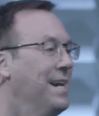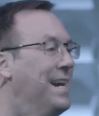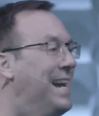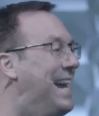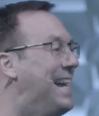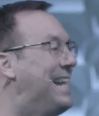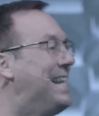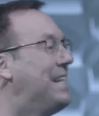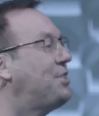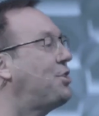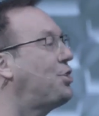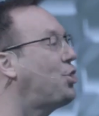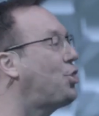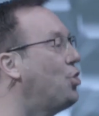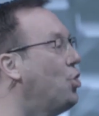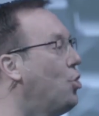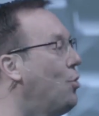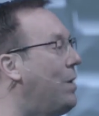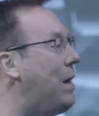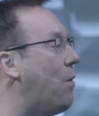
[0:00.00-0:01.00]
It is
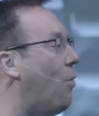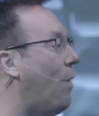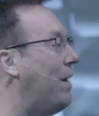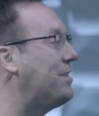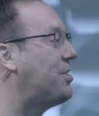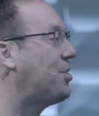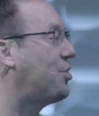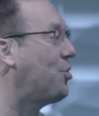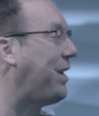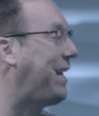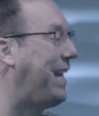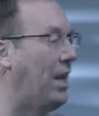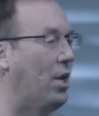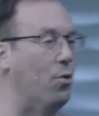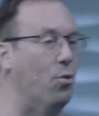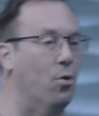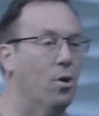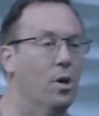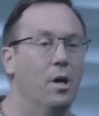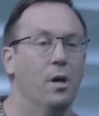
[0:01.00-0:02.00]
true he wants to kill
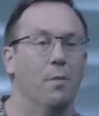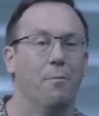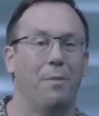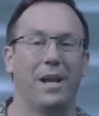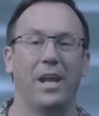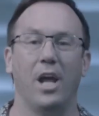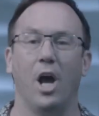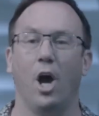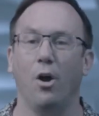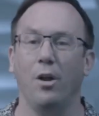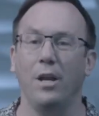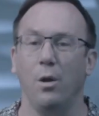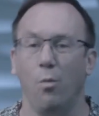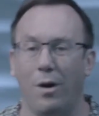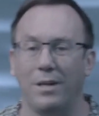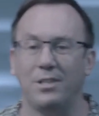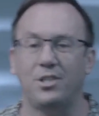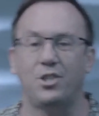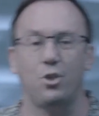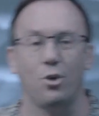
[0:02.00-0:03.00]
you, but he only
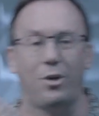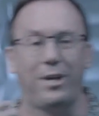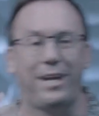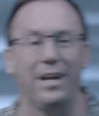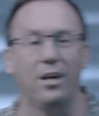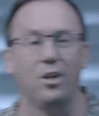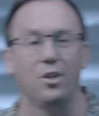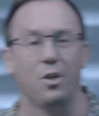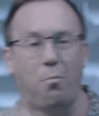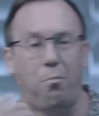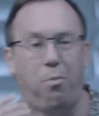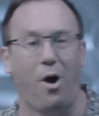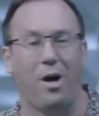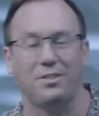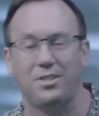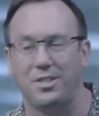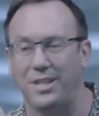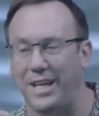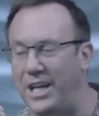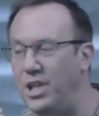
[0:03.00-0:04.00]
wants to kill
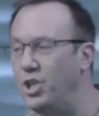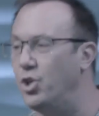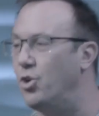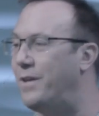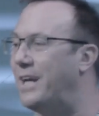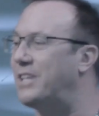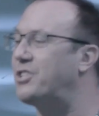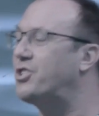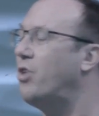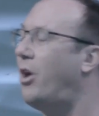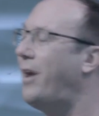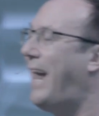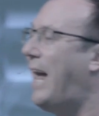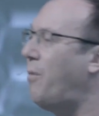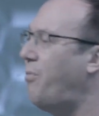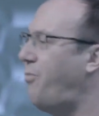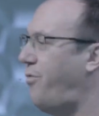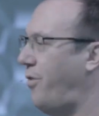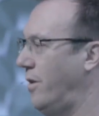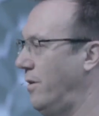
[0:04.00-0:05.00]
parts in you that's not
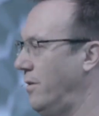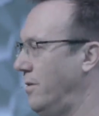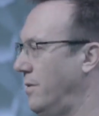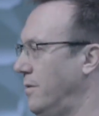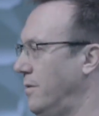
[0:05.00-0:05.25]
helpful.